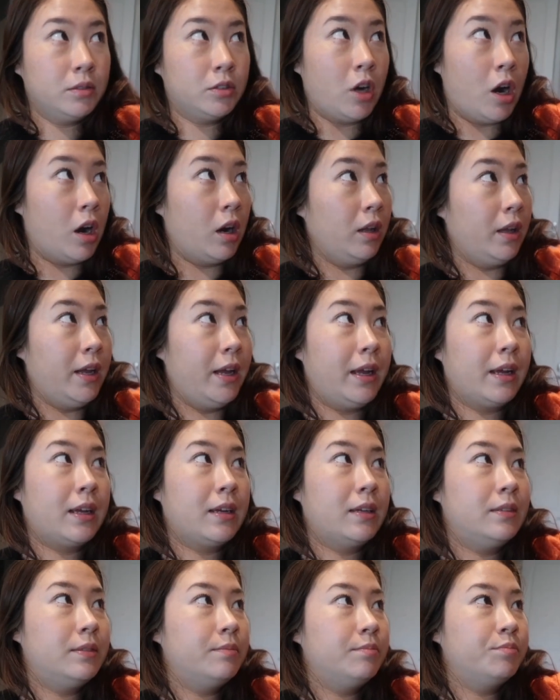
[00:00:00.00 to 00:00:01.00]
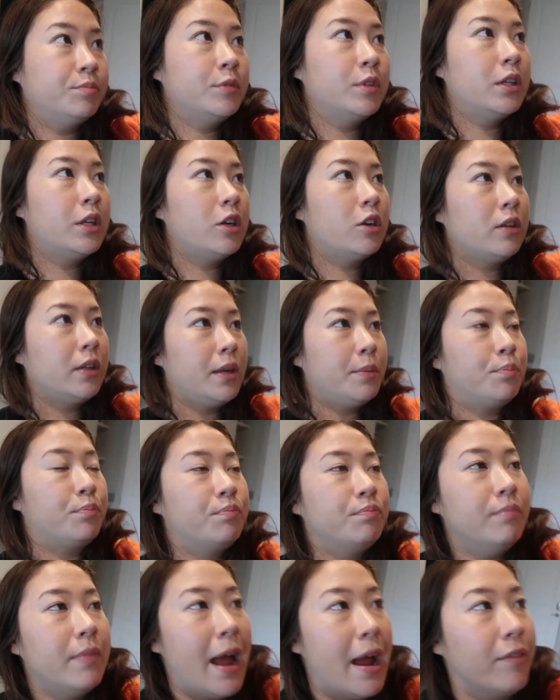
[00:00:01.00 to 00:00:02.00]
garlic, literally
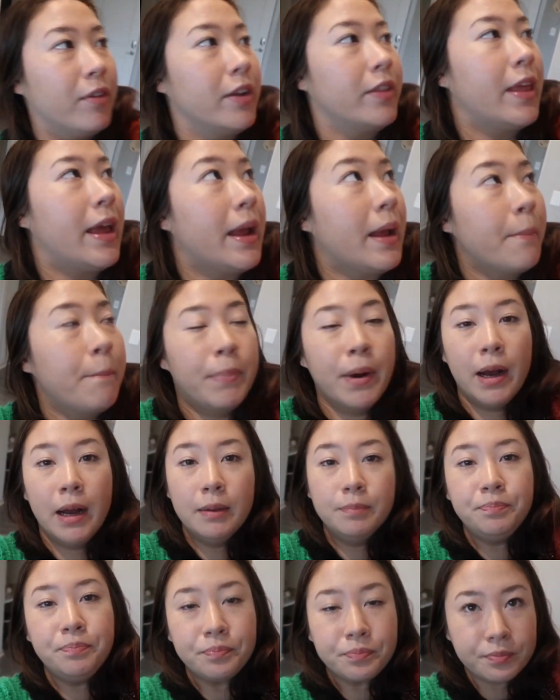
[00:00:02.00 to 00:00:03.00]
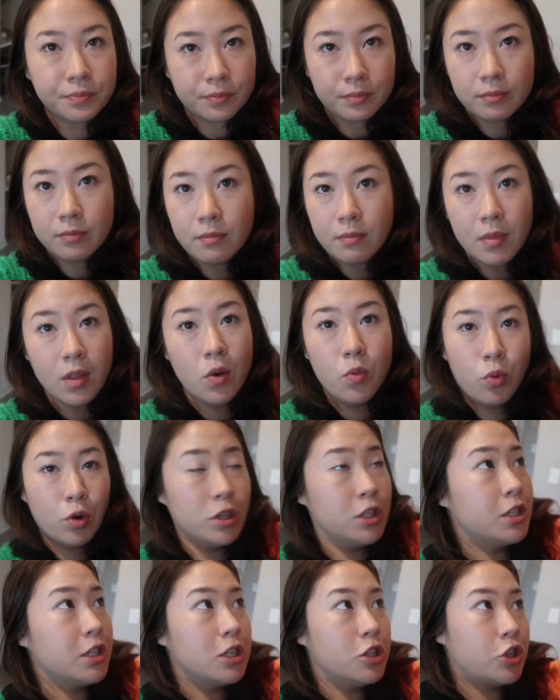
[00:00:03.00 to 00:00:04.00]
everything. But we're
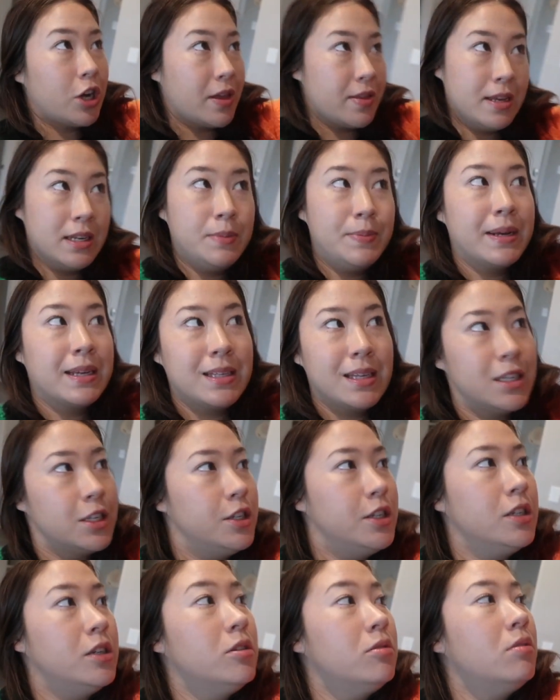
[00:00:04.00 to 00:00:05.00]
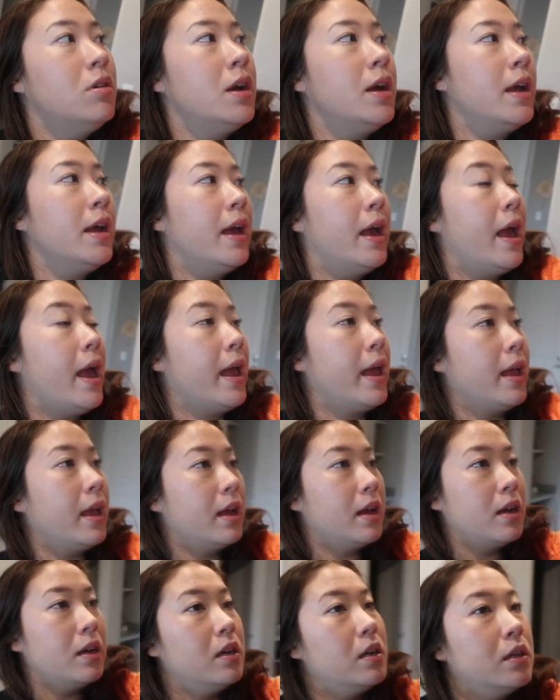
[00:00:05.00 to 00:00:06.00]
just gonna try this because it's new.
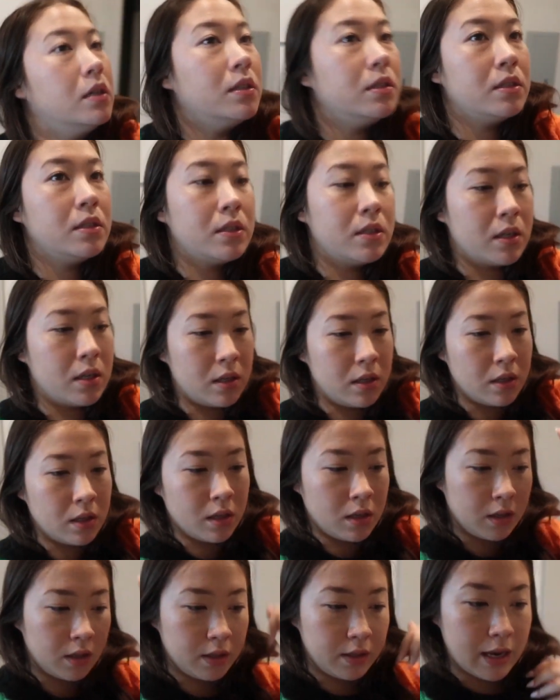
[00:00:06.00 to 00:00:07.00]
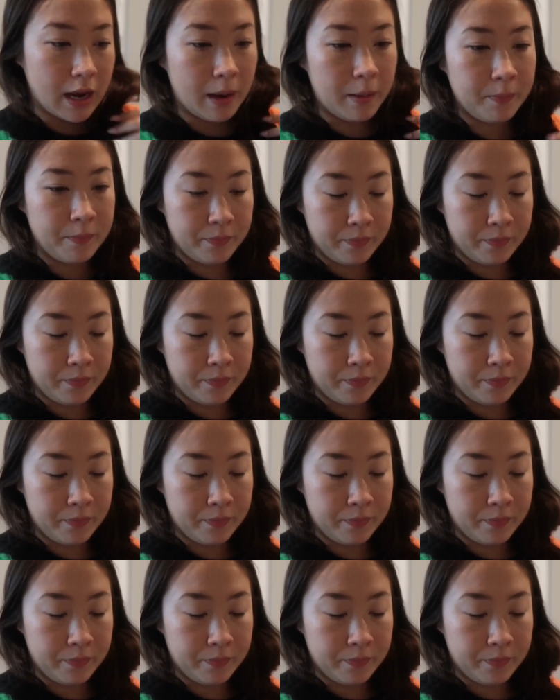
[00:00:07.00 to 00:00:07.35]
And yeah,